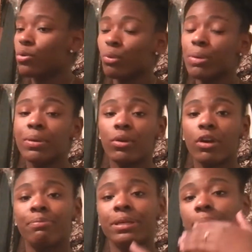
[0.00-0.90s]
we better
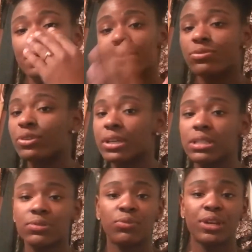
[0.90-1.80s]
off being best
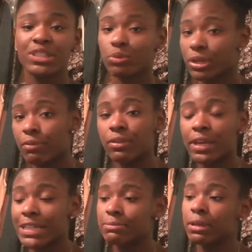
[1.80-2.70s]
friends, whatever the
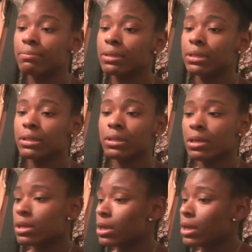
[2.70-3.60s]
case may be,
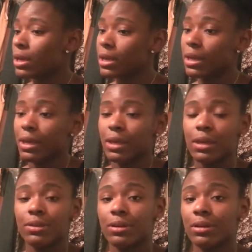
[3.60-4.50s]

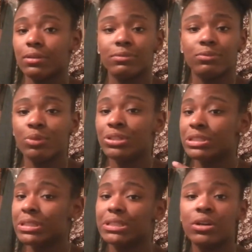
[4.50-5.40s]
and we
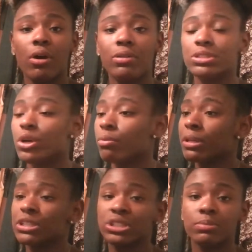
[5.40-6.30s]
just need to call this whole
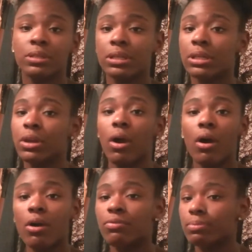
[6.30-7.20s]
relationship thing
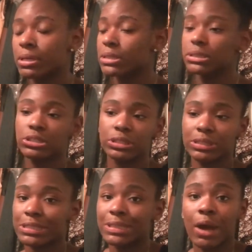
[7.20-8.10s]
off because
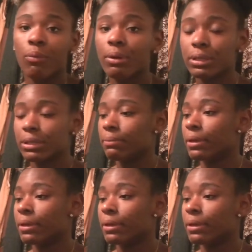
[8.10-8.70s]
it's not working,